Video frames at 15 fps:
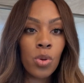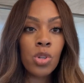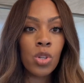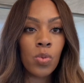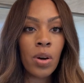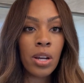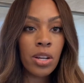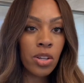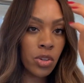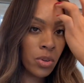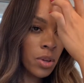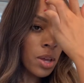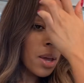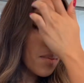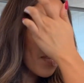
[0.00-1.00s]
what you want to do,
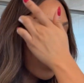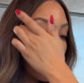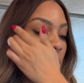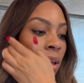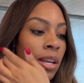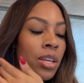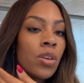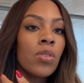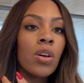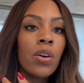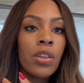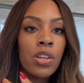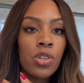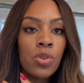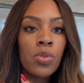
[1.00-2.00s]
but I'm letting you know
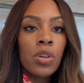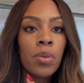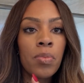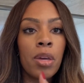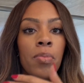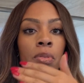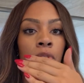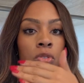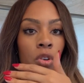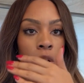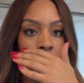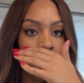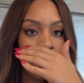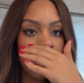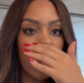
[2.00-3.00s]
that you can meet
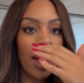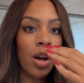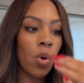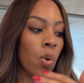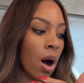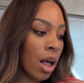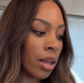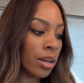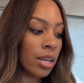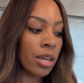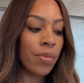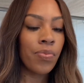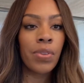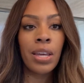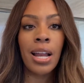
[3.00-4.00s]
performance and quality.
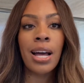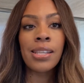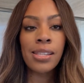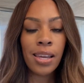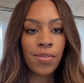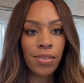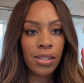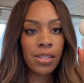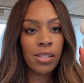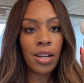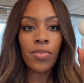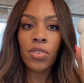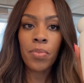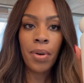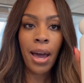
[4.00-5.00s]
And I save this
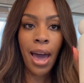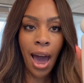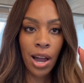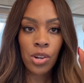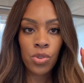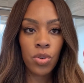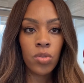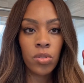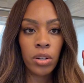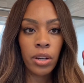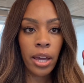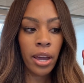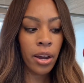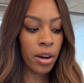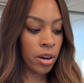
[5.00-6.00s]
stuff for my actual real
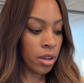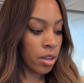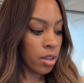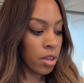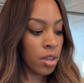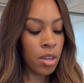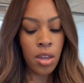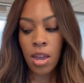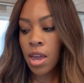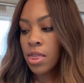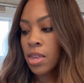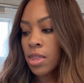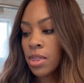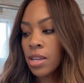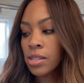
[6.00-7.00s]
hair. And
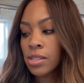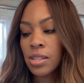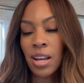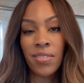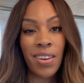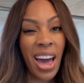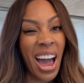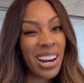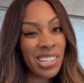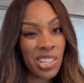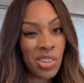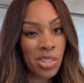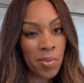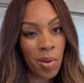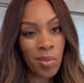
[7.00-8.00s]
then this stuff I actually
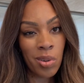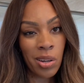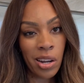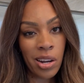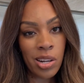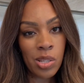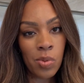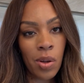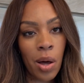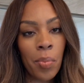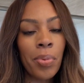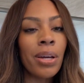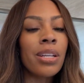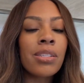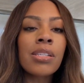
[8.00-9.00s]
use on my real hair as well,
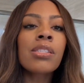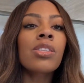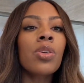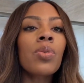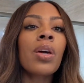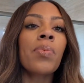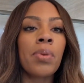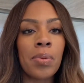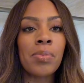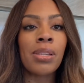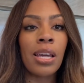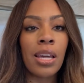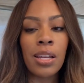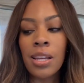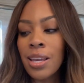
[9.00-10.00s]
but just, you get what I'm
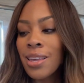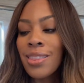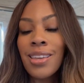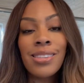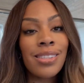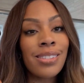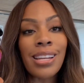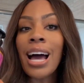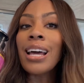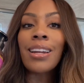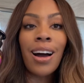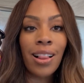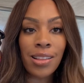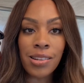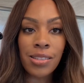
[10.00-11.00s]
saying. This is
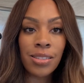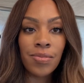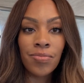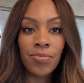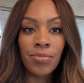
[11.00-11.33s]
$9